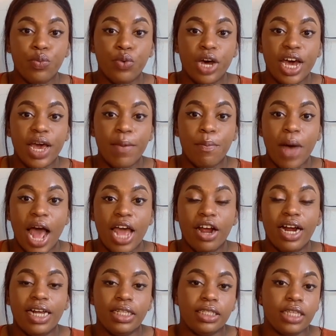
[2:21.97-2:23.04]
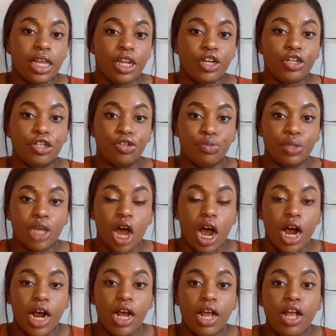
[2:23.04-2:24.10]
what buyer and seller groups
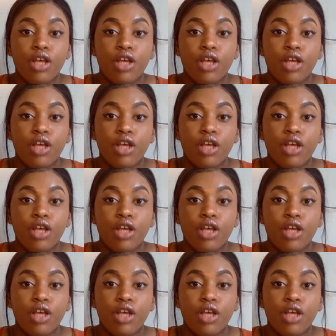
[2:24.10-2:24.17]
are.